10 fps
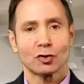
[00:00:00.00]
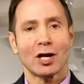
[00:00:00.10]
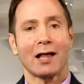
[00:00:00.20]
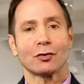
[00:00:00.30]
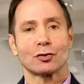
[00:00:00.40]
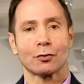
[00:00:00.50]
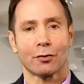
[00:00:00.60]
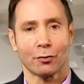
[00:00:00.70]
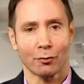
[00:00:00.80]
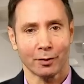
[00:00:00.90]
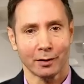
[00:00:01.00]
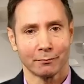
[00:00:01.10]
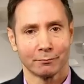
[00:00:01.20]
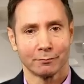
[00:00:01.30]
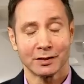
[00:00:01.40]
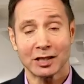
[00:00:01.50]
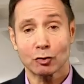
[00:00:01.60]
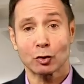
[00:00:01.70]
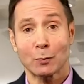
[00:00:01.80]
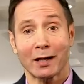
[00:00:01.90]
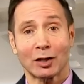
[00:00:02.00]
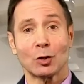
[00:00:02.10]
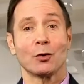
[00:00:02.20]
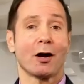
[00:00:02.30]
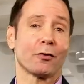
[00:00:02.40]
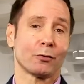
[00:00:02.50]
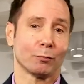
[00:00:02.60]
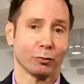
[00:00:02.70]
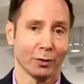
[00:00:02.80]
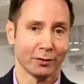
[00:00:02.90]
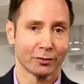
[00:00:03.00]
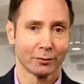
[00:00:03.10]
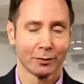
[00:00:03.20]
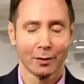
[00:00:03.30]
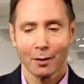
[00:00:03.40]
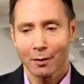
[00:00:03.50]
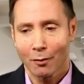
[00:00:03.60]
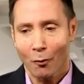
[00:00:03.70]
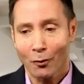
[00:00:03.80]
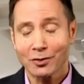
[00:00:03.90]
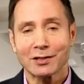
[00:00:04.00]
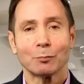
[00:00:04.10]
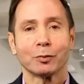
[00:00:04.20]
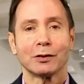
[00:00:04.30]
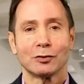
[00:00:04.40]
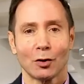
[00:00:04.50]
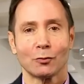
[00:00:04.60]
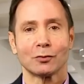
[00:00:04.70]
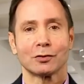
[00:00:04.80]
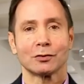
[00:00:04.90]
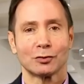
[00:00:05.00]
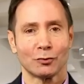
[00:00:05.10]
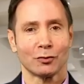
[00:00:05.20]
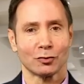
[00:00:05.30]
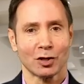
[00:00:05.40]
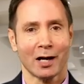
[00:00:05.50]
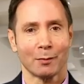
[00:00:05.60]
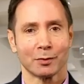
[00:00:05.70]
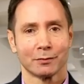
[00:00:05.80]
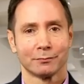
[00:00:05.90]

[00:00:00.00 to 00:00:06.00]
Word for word: challenge your authority, disrespect you and other employees, or simply don't do their job.